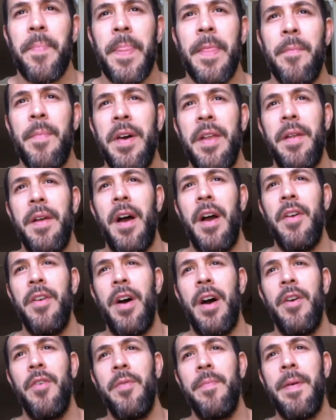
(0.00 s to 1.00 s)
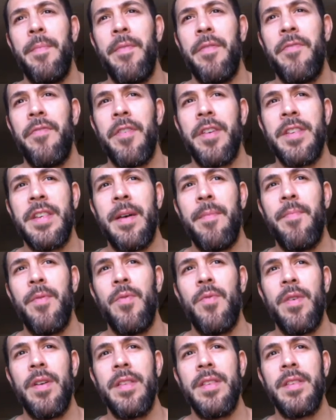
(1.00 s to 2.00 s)
But I remember, for example,
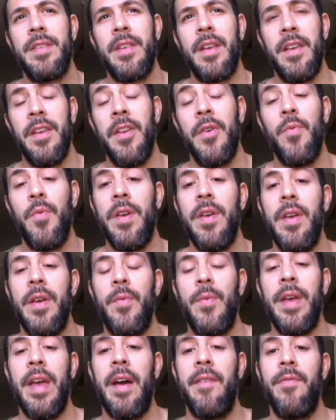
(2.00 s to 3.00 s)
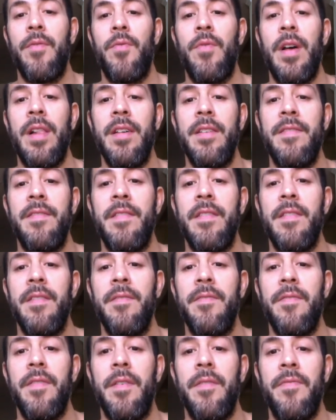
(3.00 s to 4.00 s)
once, we have a relative,
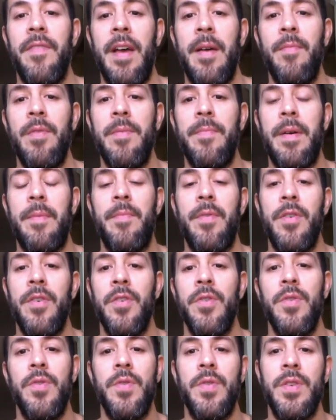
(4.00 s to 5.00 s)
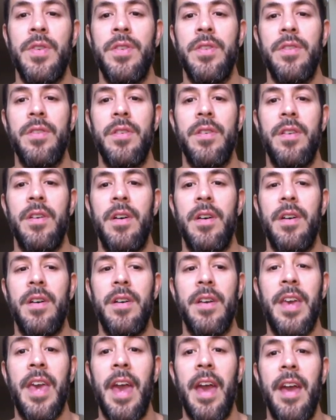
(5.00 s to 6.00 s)
a family member who's
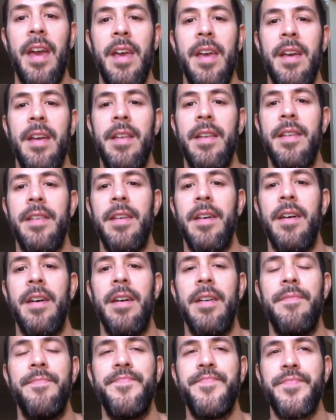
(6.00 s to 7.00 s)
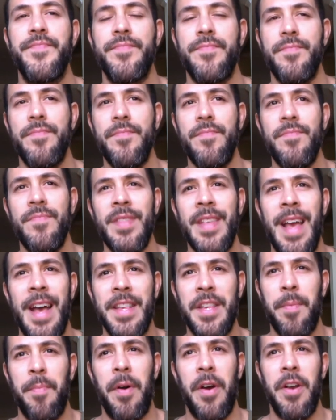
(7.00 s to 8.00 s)
gay and has
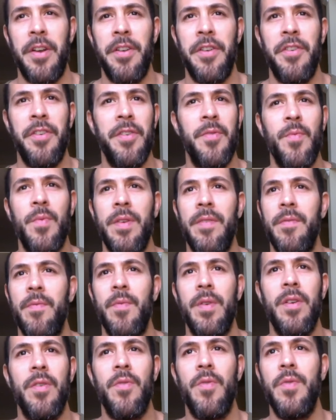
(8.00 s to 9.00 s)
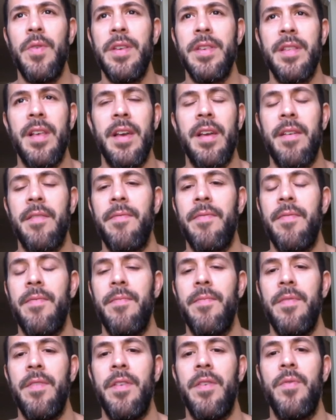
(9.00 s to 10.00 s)
a partner, and we always
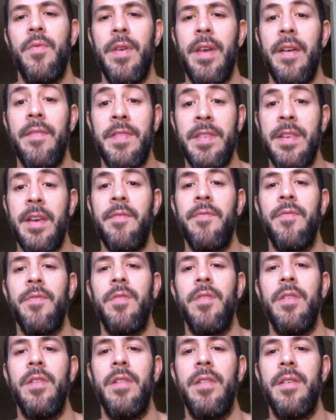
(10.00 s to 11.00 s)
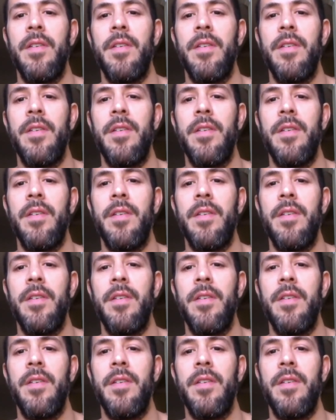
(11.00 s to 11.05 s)
we have several